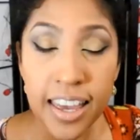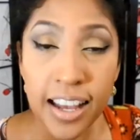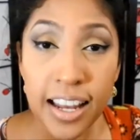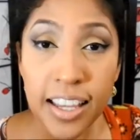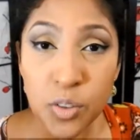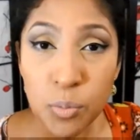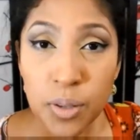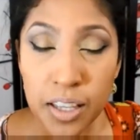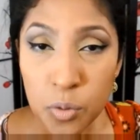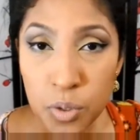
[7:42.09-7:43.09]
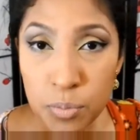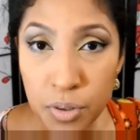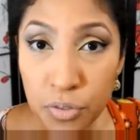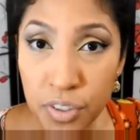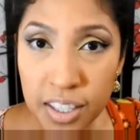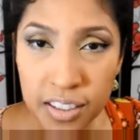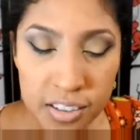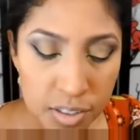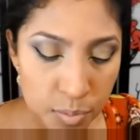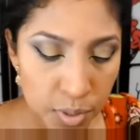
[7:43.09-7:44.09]
And I like to apply it with my
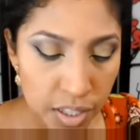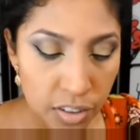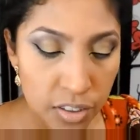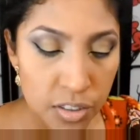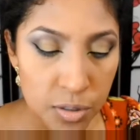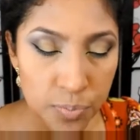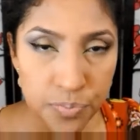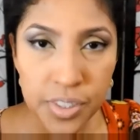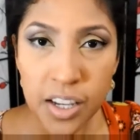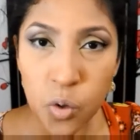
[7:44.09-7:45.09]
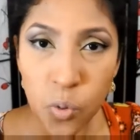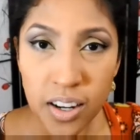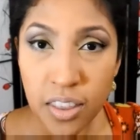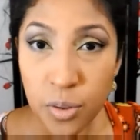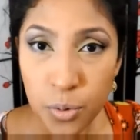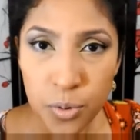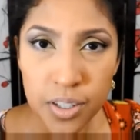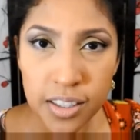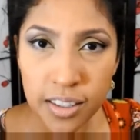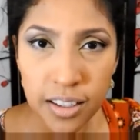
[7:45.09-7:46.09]
fingers because I don't want to
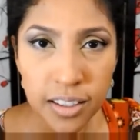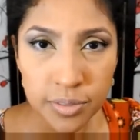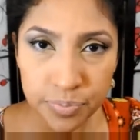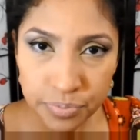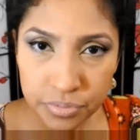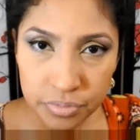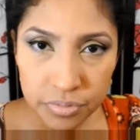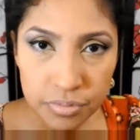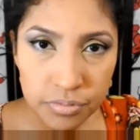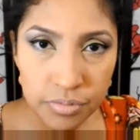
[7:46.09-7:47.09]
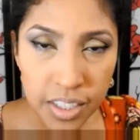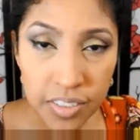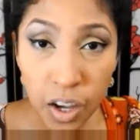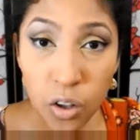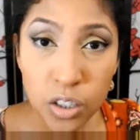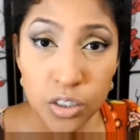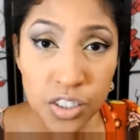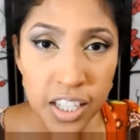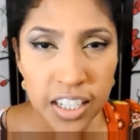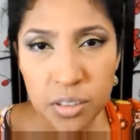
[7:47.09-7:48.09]
dirty the whole
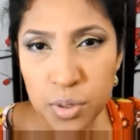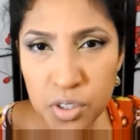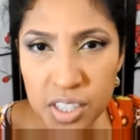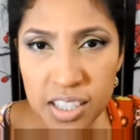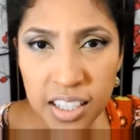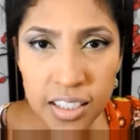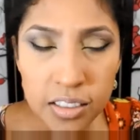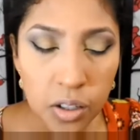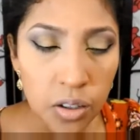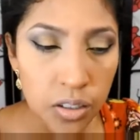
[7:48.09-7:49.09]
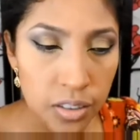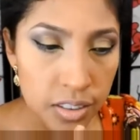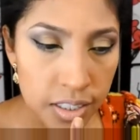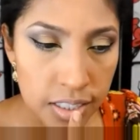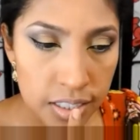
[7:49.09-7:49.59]
container because it's a clear color.